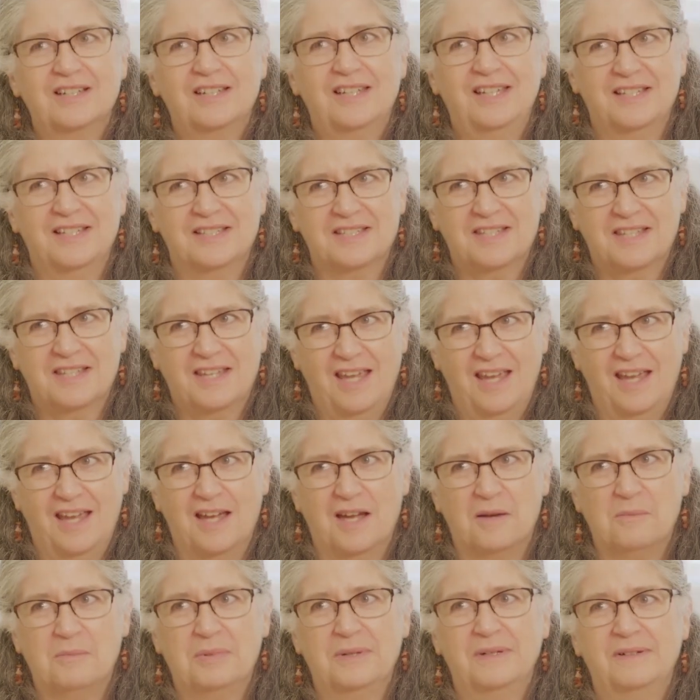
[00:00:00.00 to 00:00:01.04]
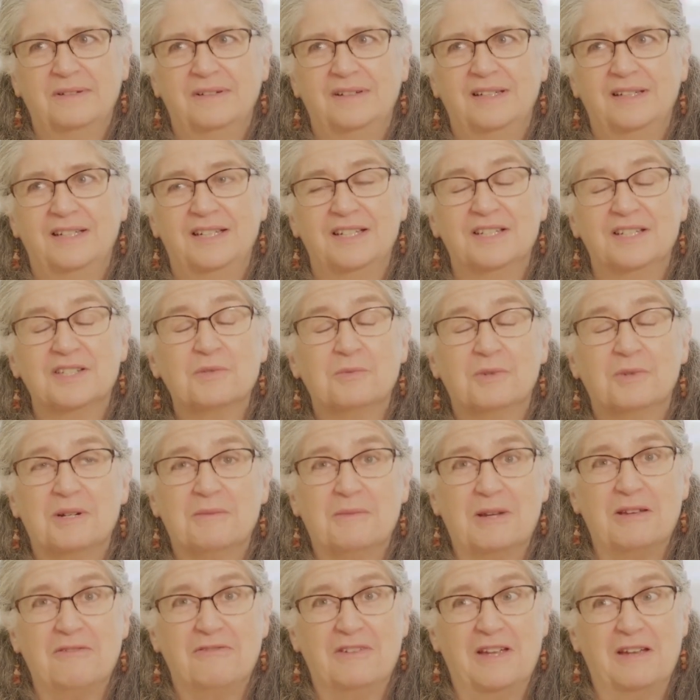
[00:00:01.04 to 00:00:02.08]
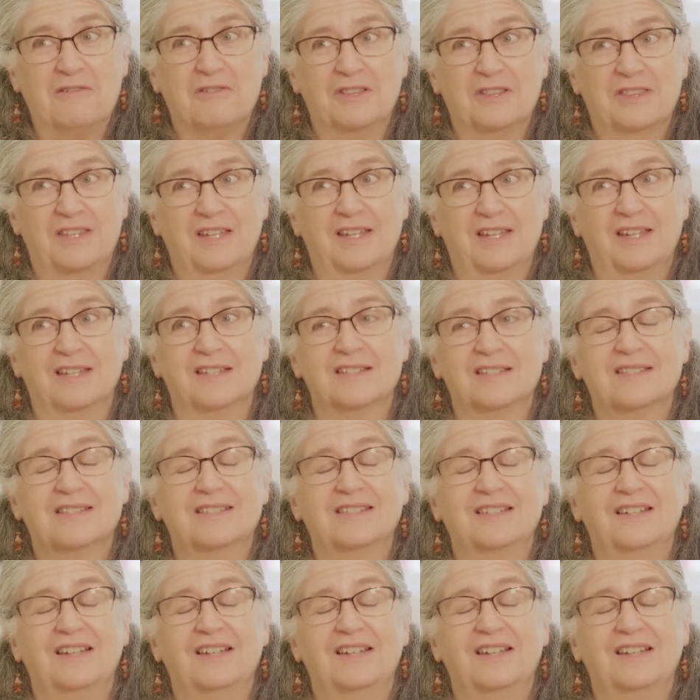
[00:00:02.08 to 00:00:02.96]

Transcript: kids camp. It is one of my favorite things.